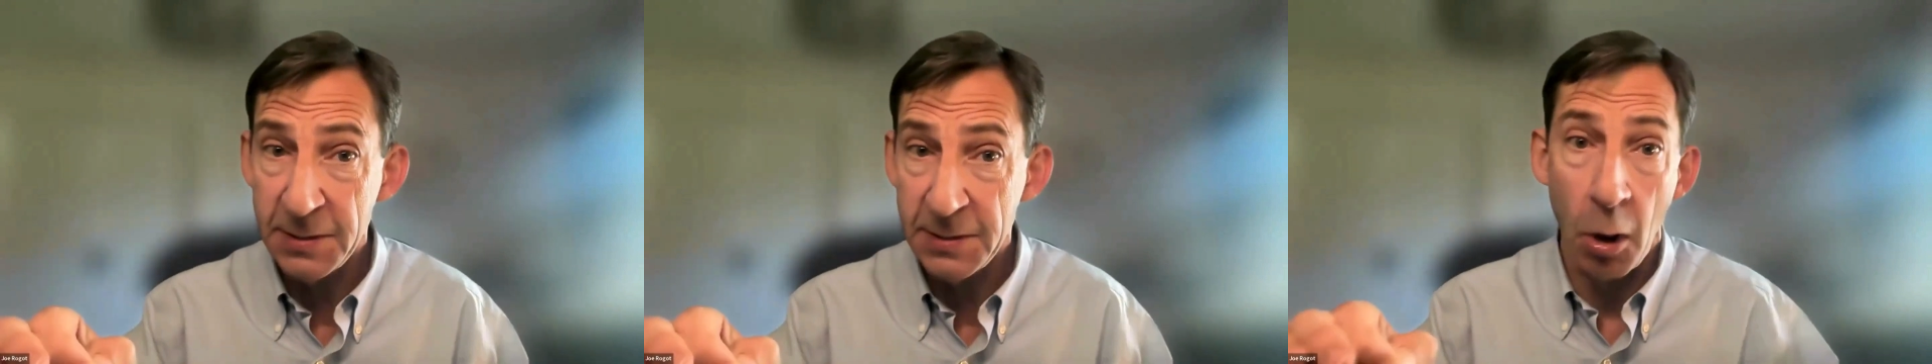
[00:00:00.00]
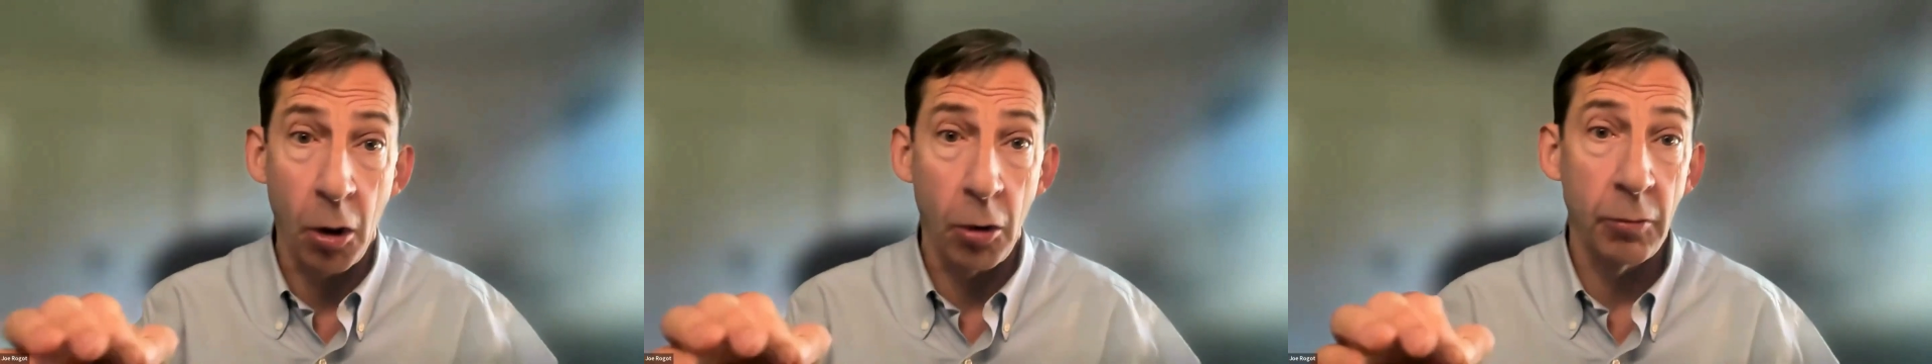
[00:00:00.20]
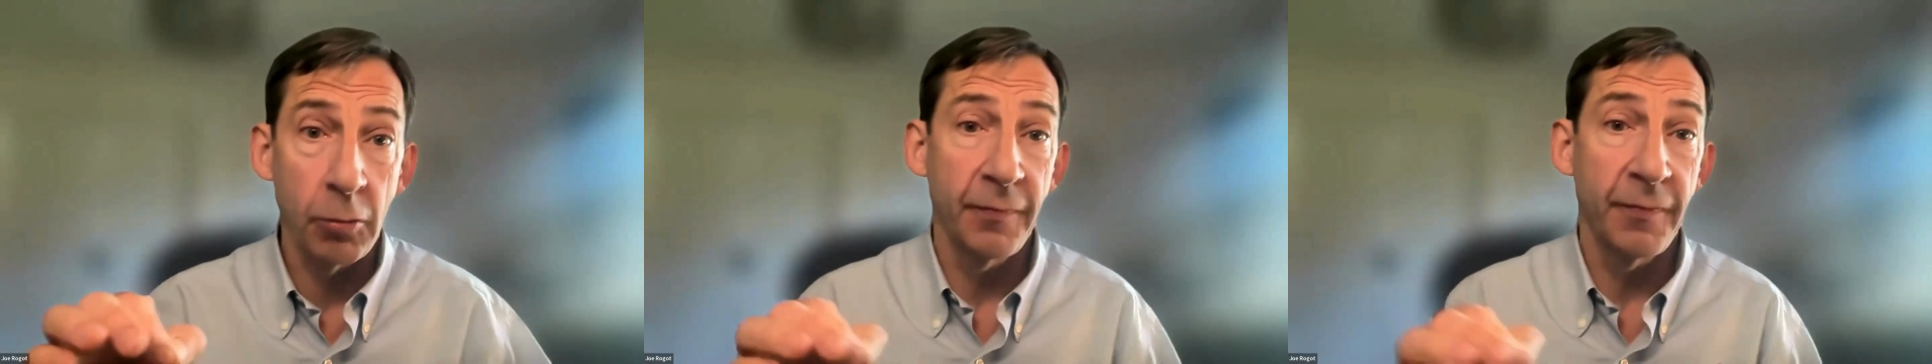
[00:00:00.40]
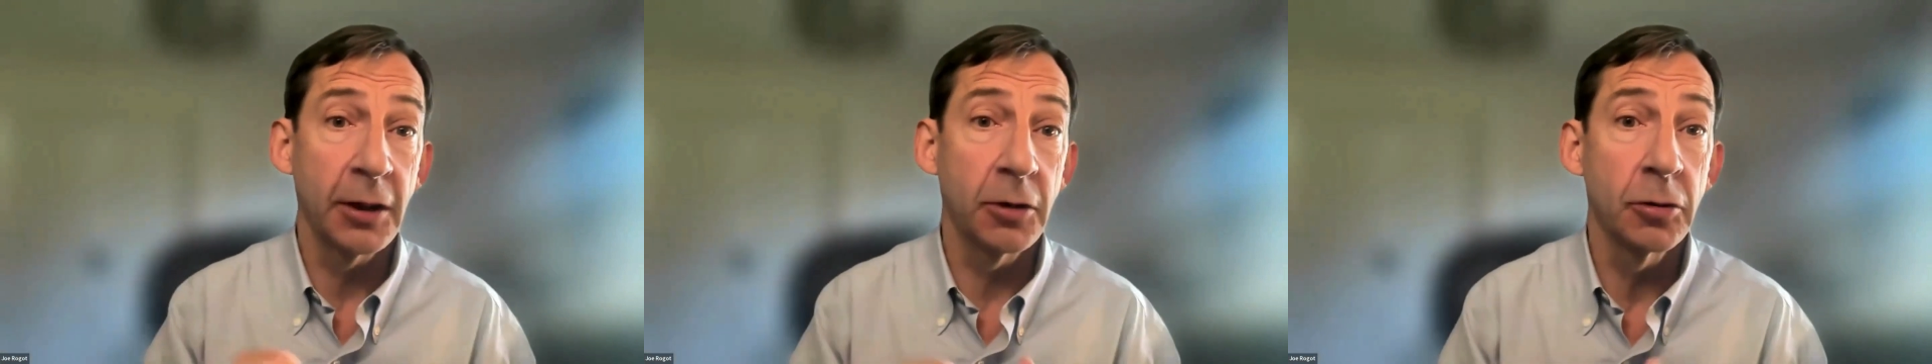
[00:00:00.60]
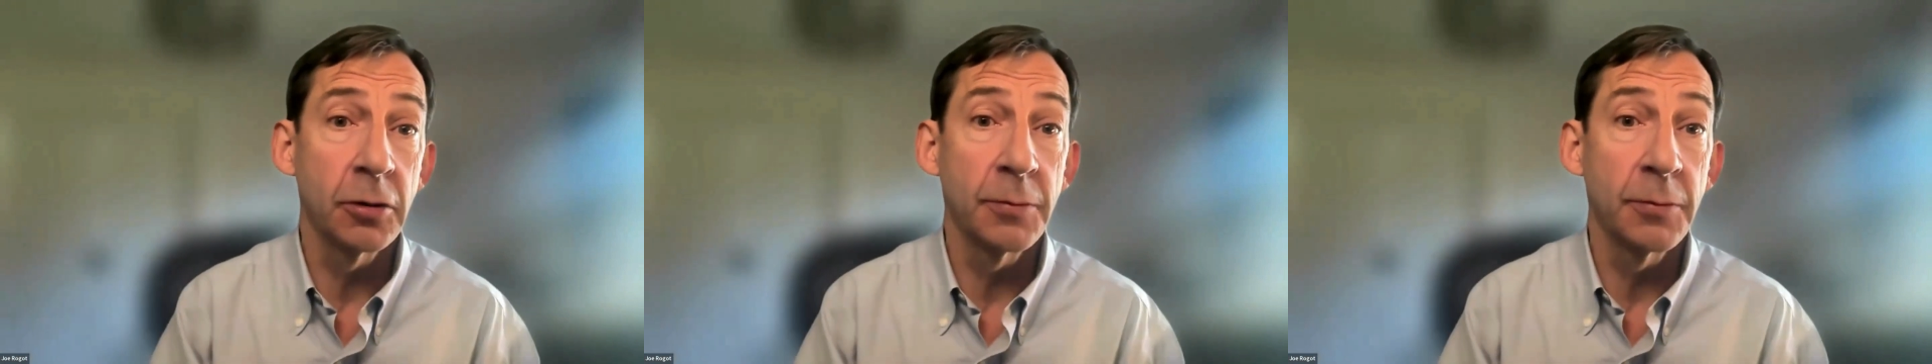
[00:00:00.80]
small,
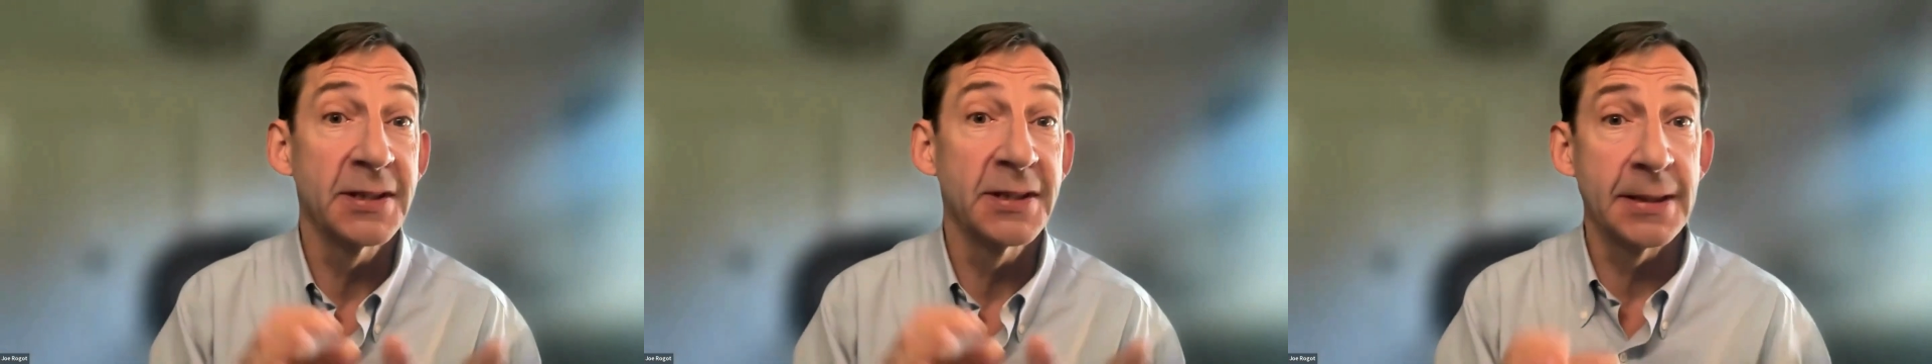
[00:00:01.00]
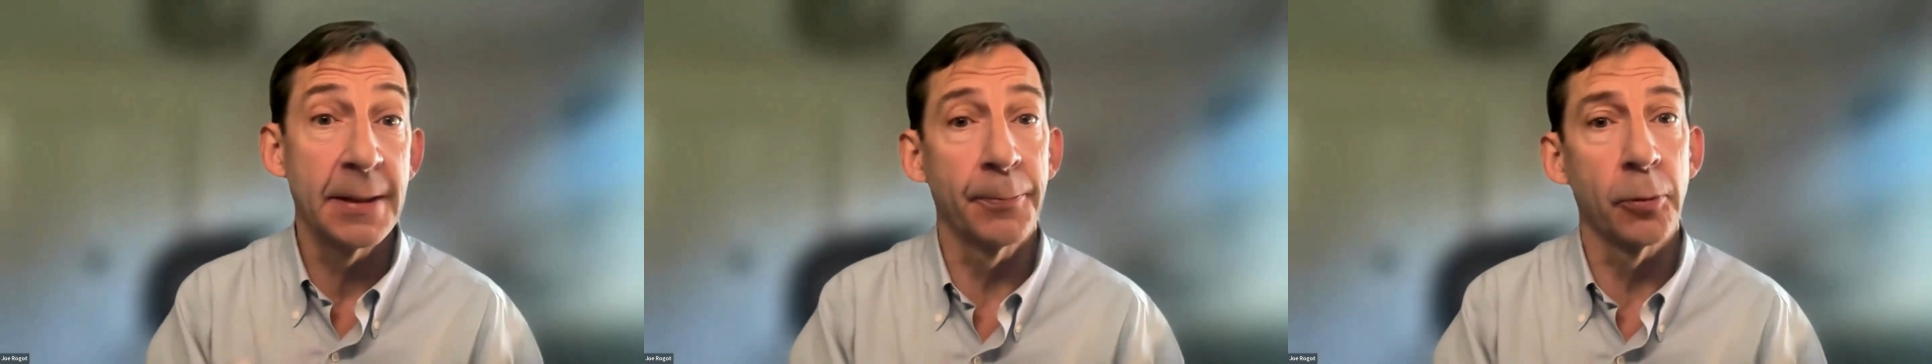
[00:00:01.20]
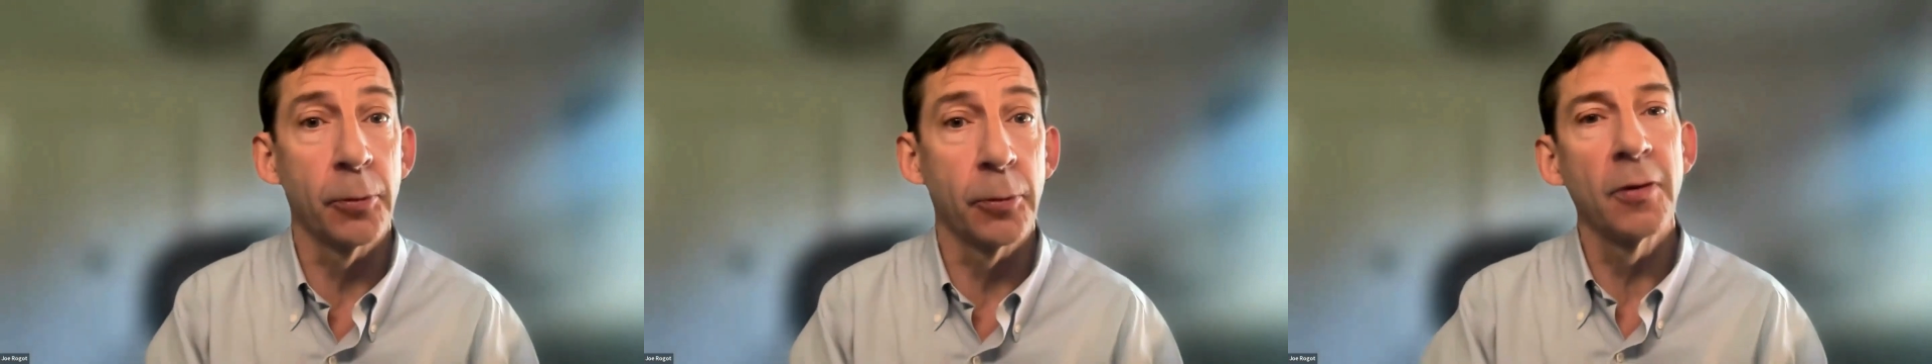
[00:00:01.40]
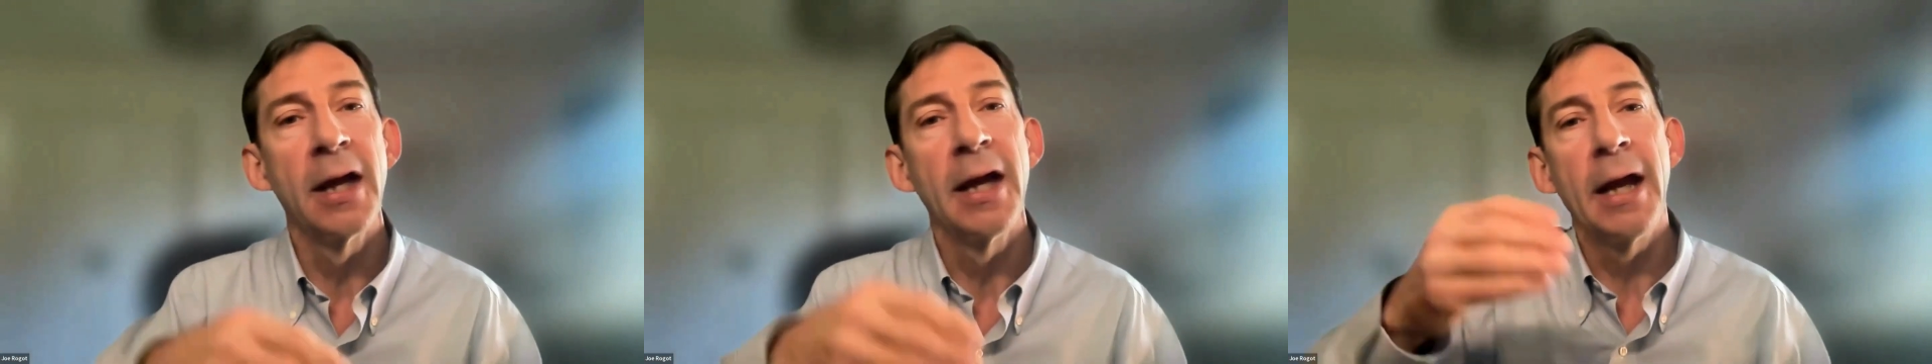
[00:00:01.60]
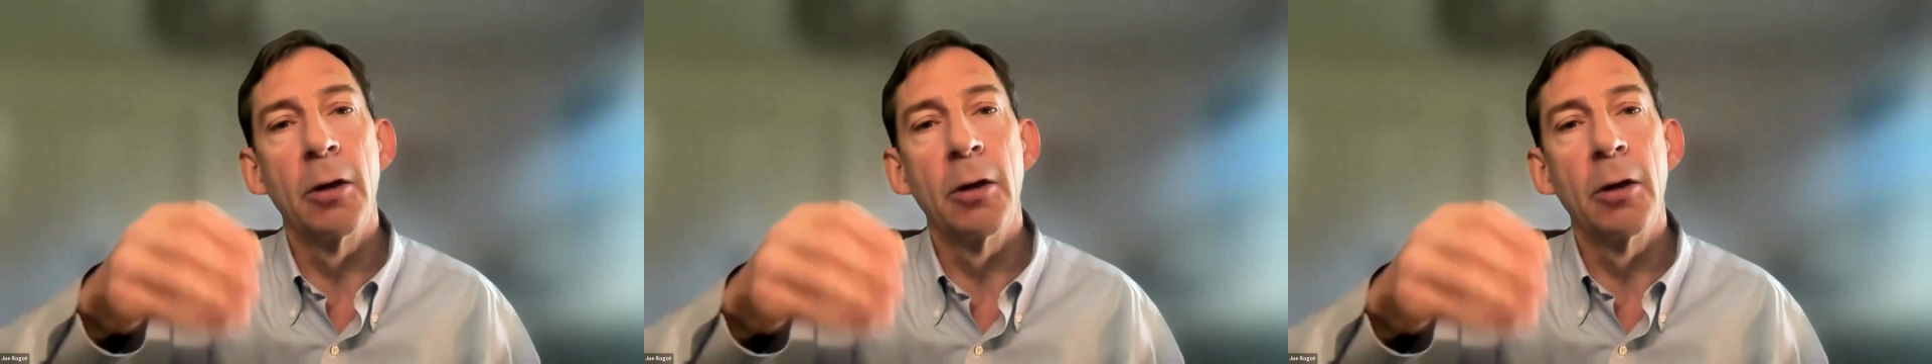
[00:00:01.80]
they could be simple,